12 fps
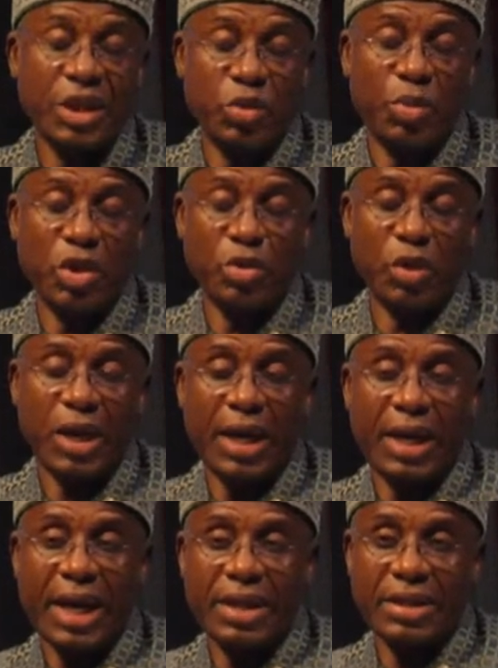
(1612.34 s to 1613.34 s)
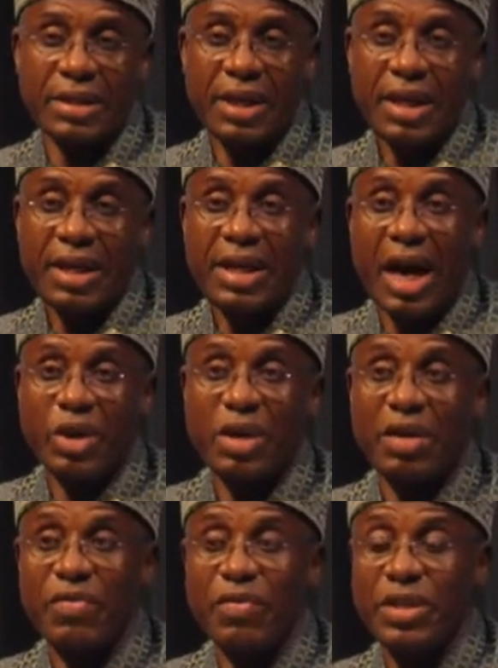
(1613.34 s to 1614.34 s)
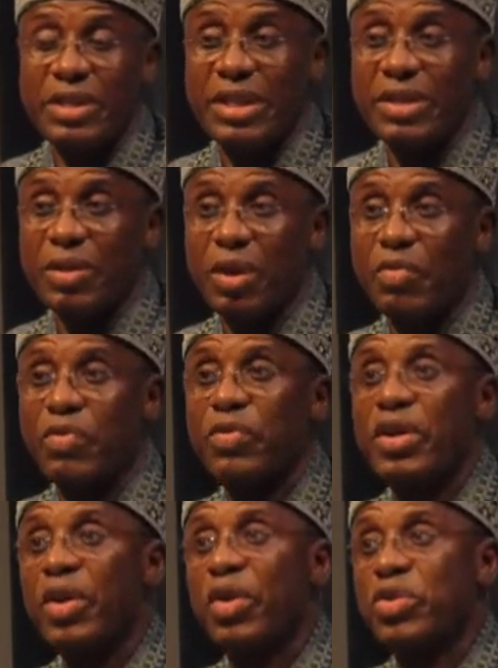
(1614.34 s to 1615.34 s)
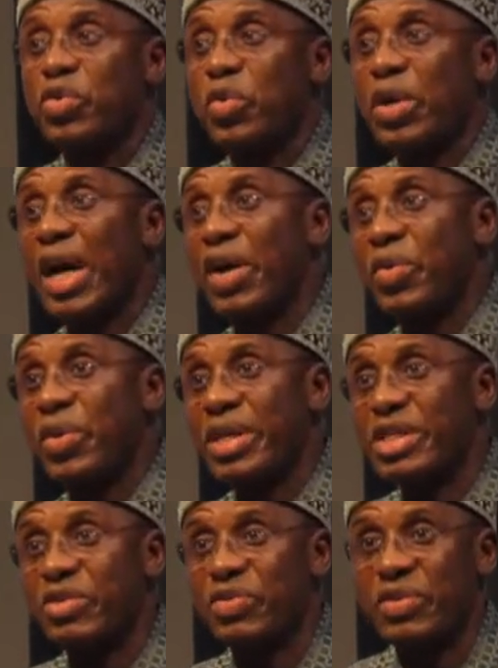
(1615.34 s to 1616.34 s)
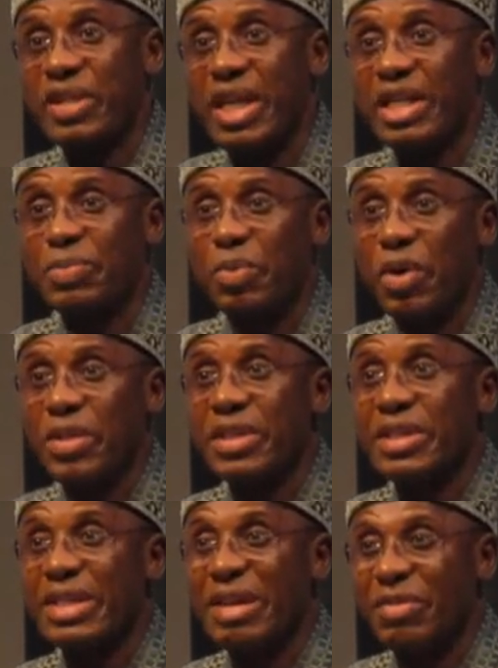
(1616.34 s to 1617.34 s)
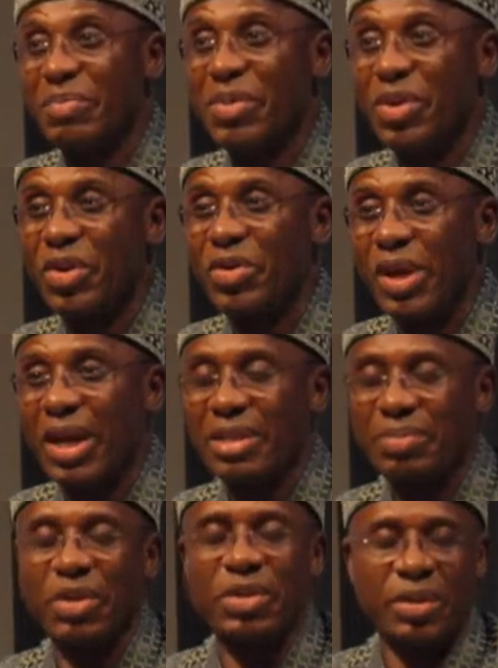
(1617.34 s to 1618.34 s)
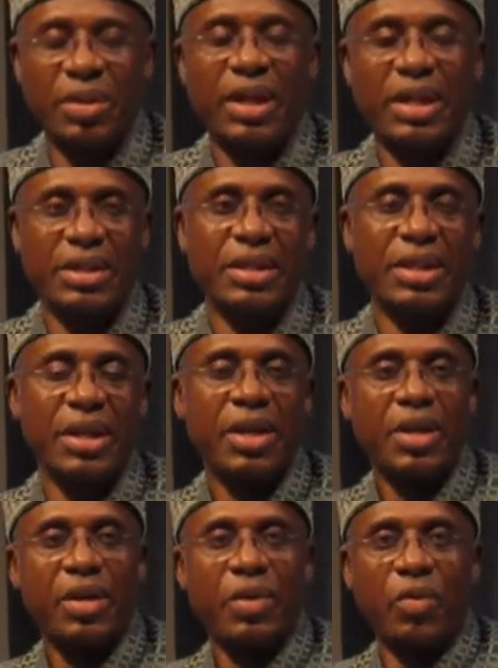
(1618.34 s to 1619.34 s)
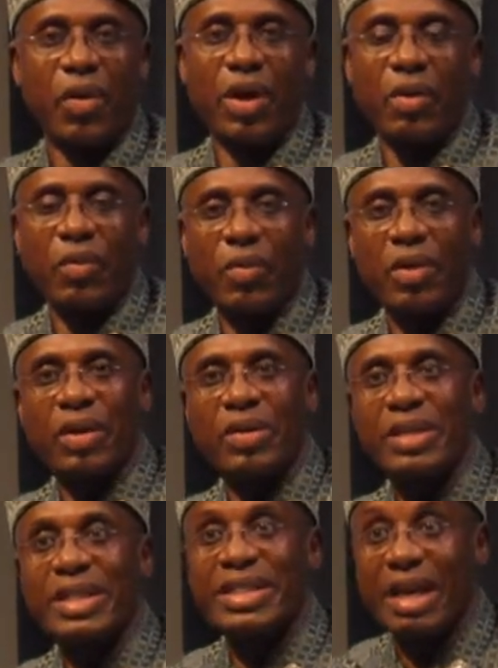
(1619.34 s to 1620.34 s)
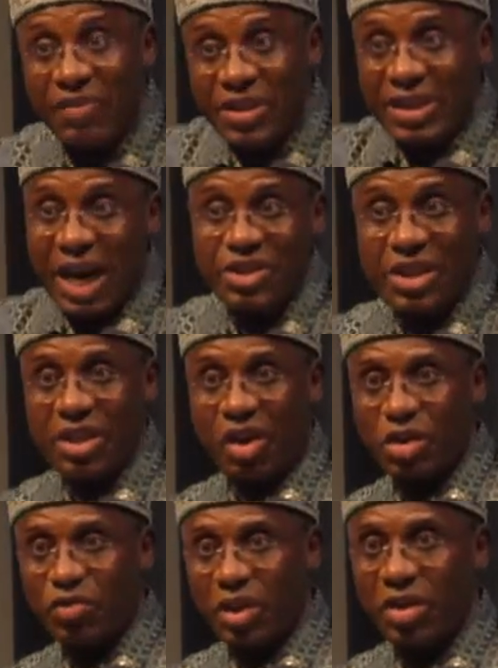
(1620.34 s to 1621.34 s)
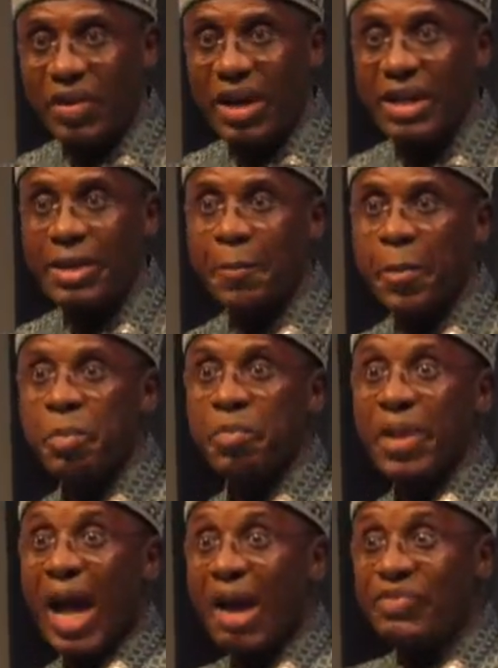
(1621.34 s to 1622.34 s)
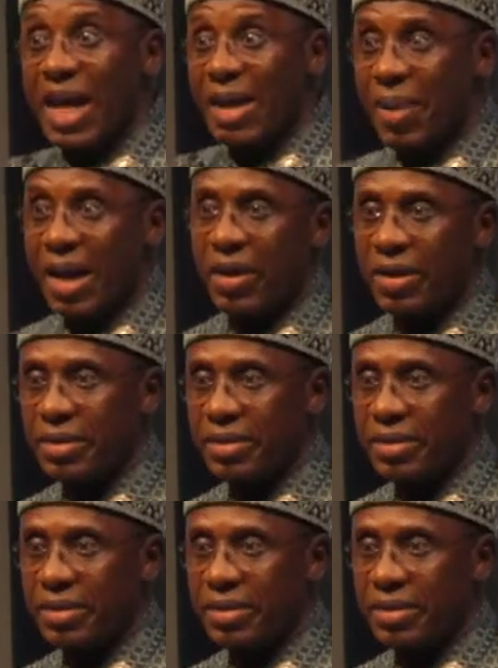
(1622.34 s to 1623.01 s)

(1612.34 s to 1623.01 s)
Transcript: it will be much more than that. The actual distance of Lagos to Kano is $8.7 billion. But let's see. The savings actually comes from the fact that after Ibadan,